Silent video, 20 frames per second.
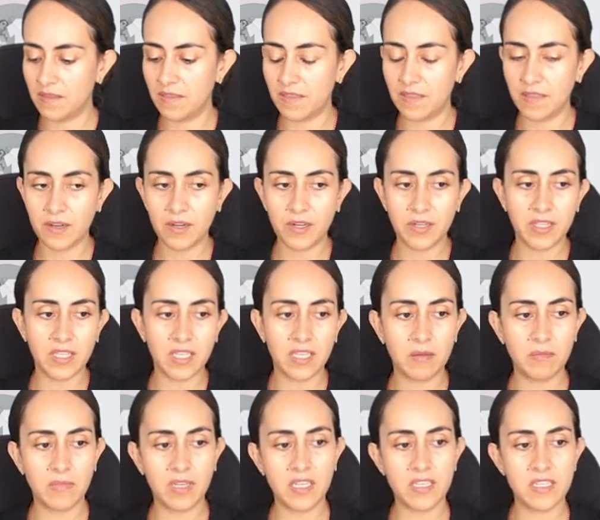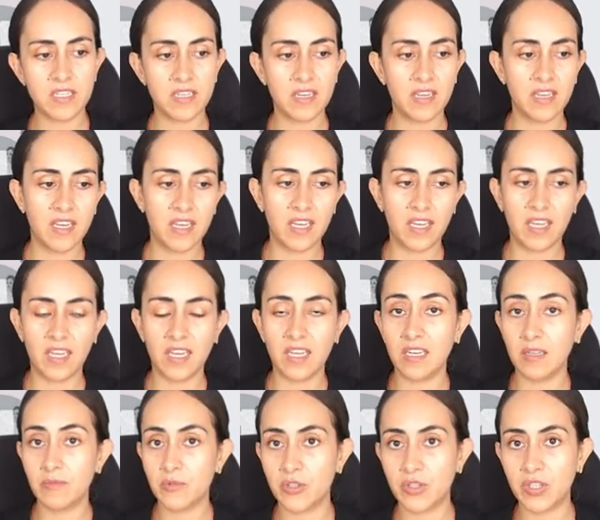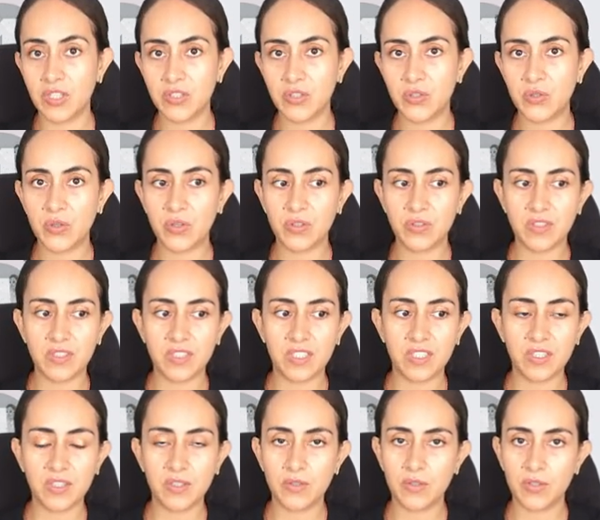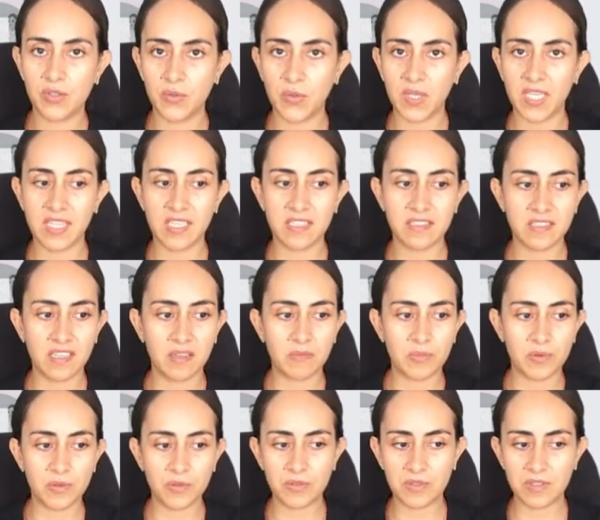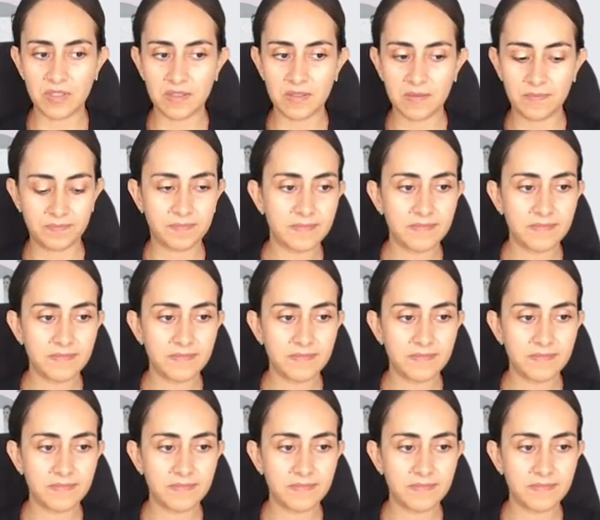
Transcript: third image, and I'm going to continue doing the same process.